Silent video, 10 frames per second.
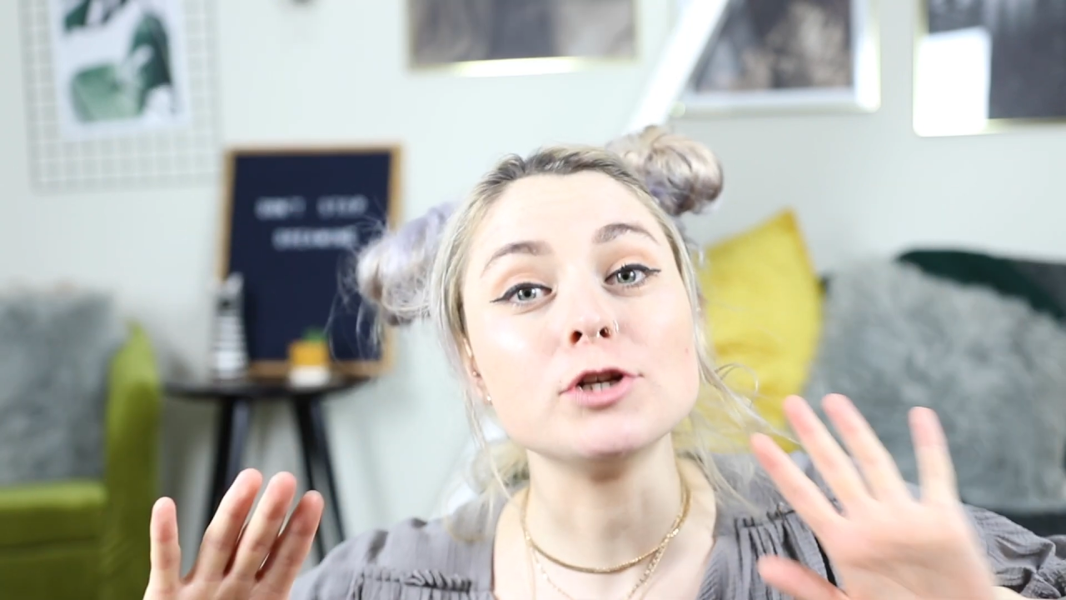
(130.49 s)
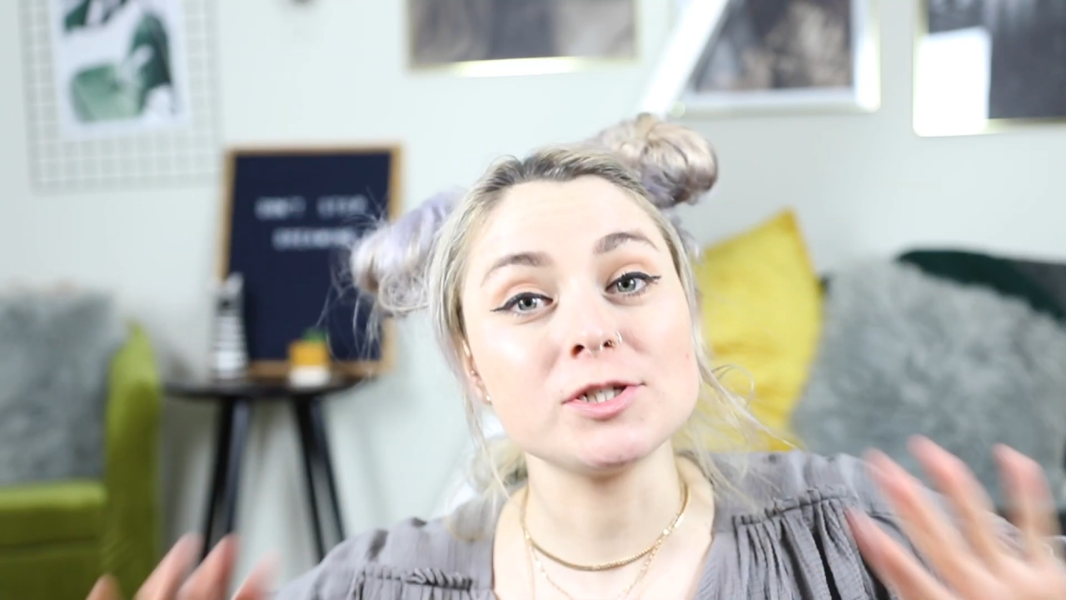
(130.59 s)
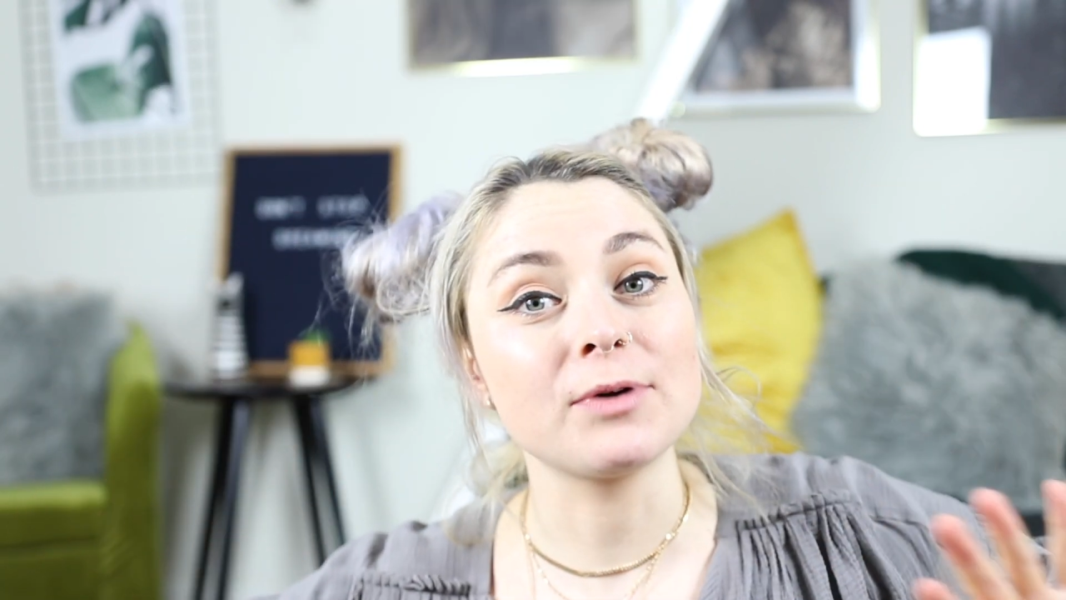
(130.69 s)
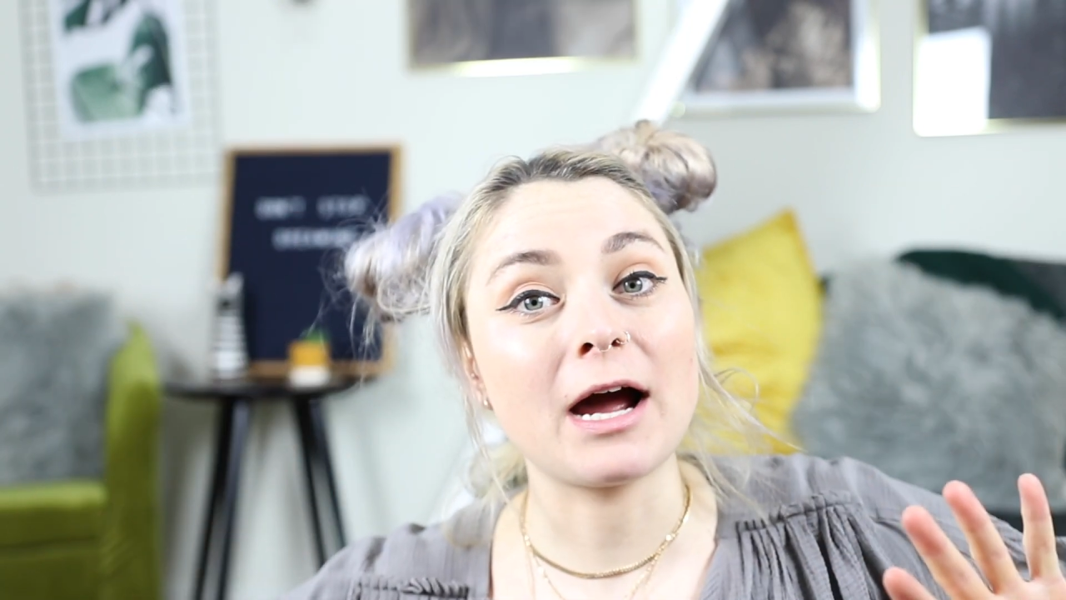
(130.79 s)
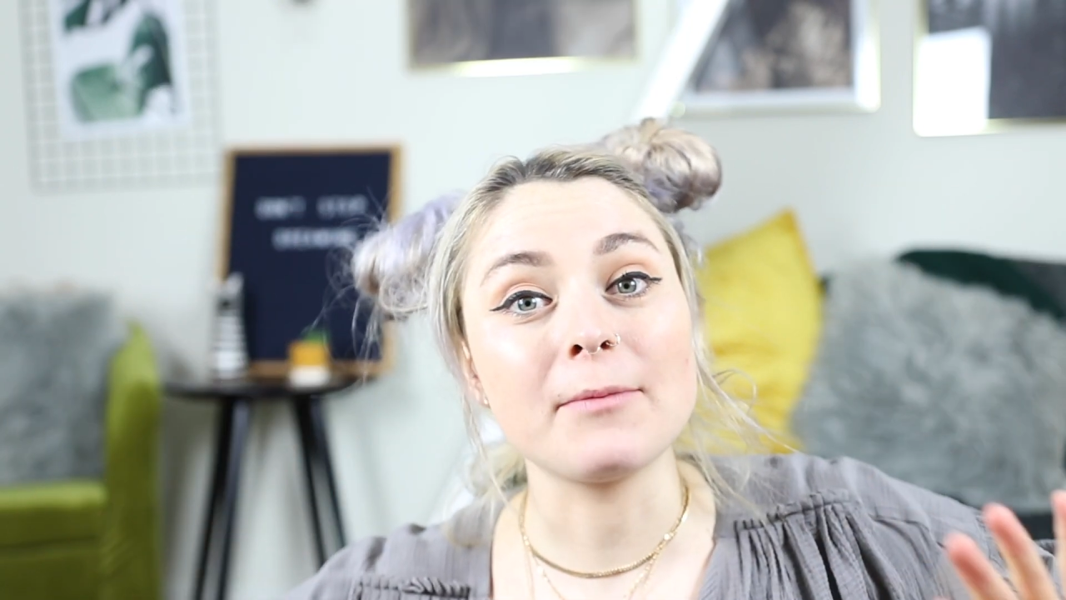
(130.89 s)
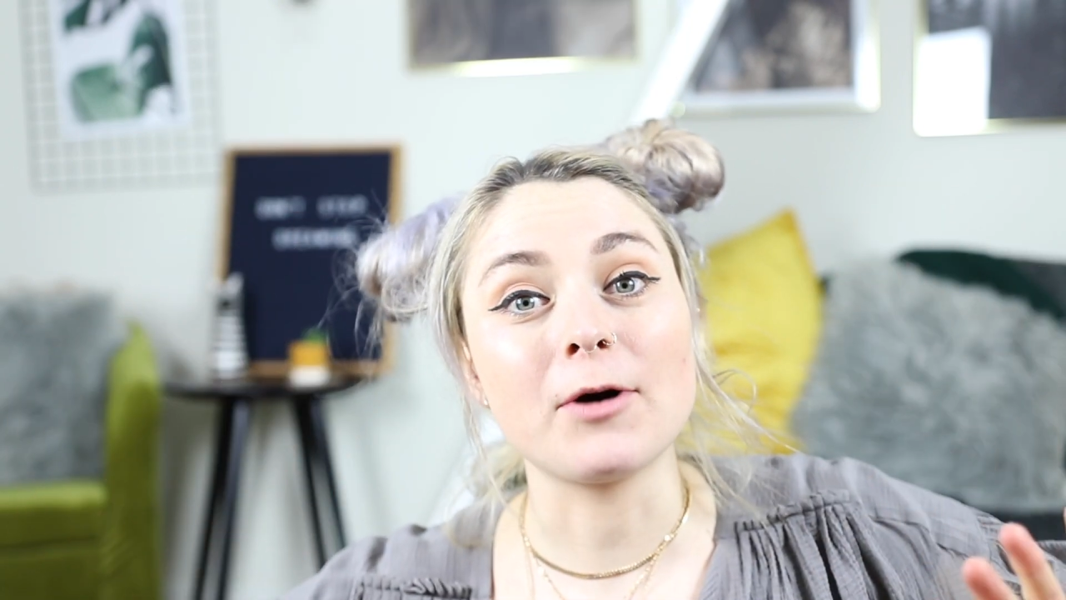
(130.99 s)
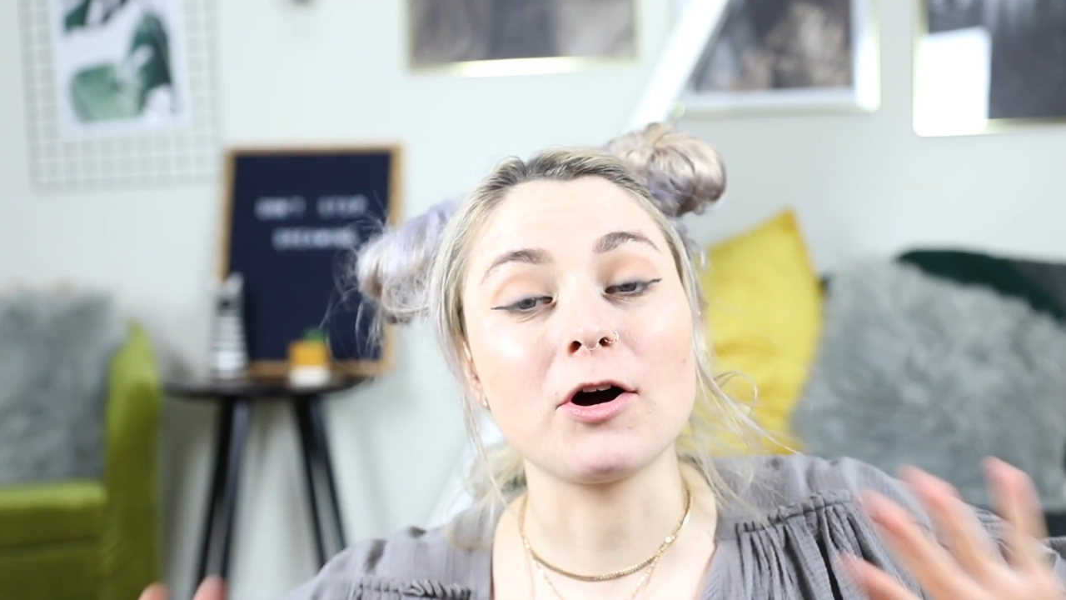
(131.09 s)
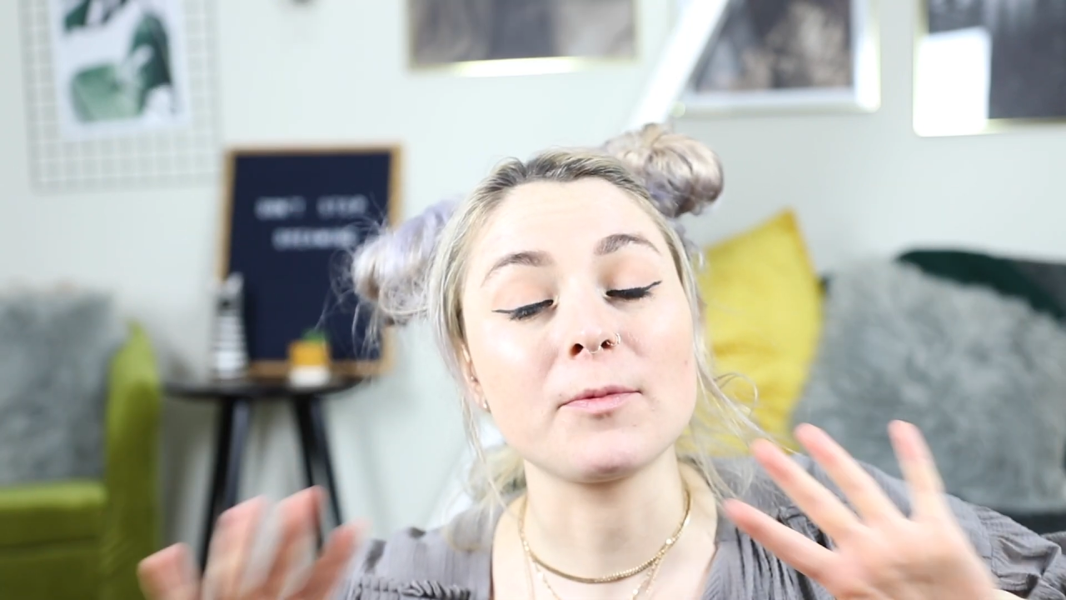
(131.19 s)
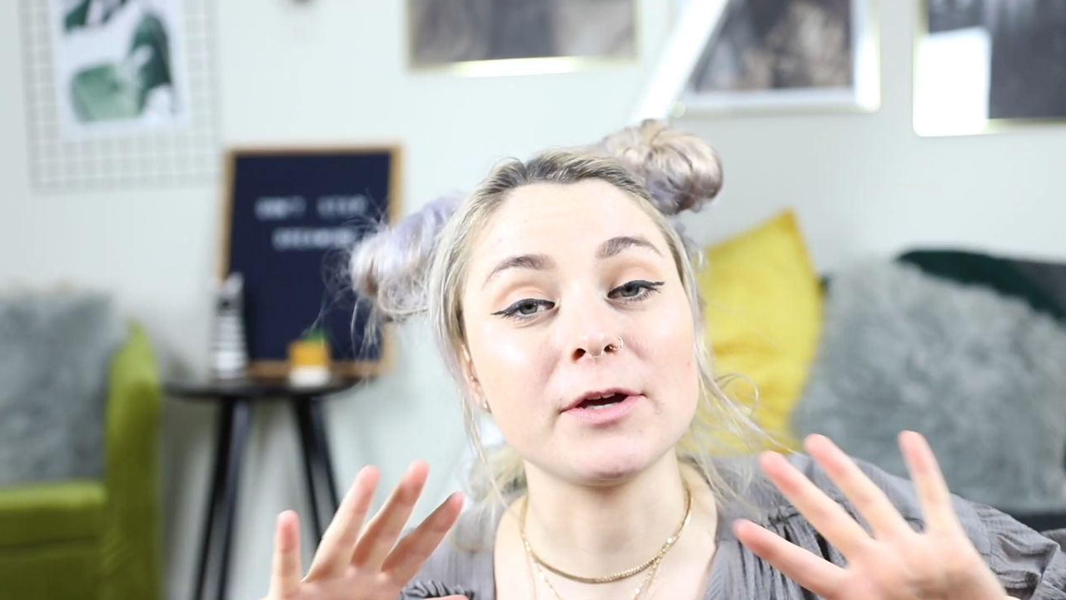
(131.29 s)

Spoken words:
to Primark